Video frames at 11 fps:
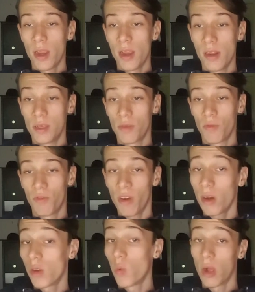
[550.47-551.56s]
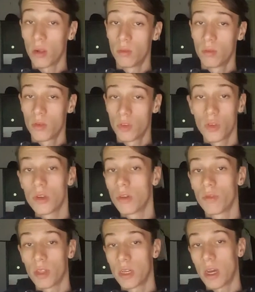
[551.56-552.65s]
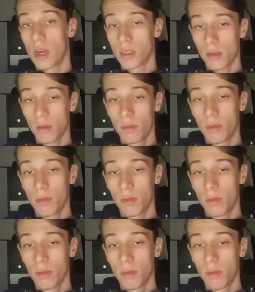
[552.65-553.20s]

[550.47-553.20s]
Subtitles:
it is very well suited for the task.